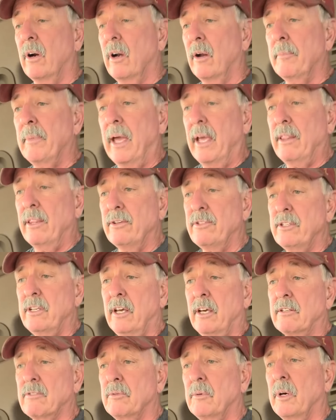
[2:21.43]
uh, May the
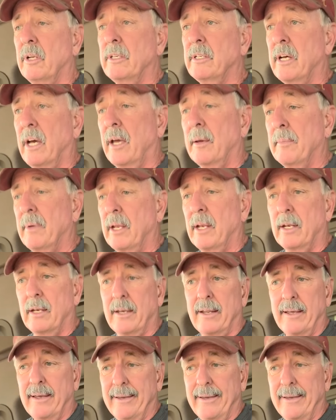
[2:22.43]
sixth one time, and